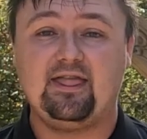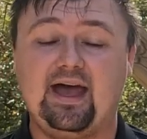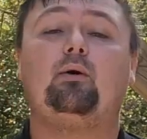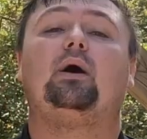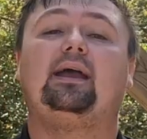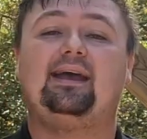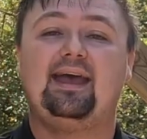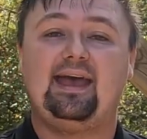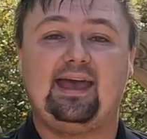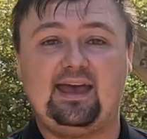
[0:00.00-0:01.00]
That way,
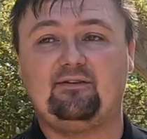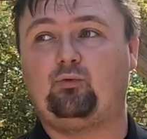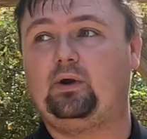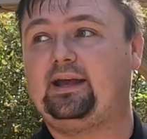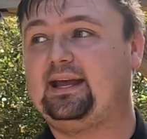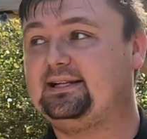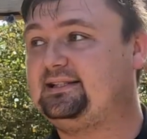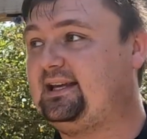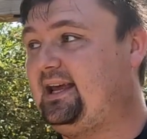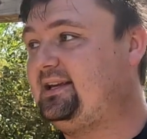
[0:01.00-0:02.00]
if when it
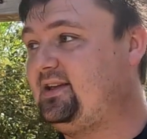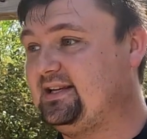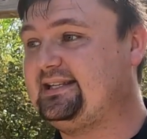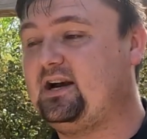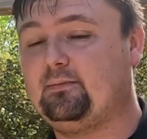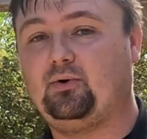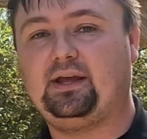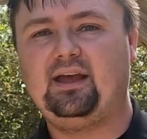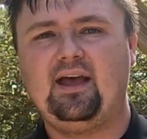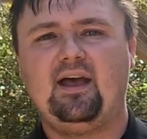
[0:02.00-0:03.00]
gets into the ceremony,